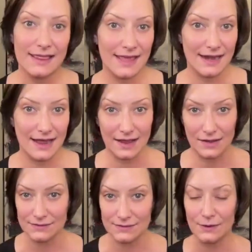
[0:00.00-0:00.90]
and then
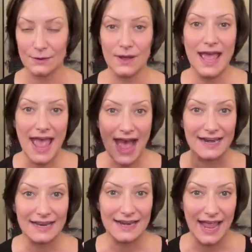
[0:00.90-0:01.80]
I also
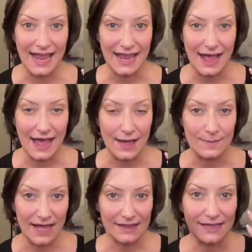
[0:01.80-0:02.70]
added
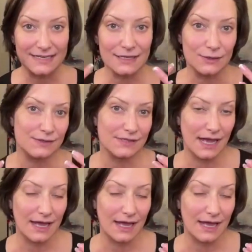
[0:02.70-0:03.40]
I like to use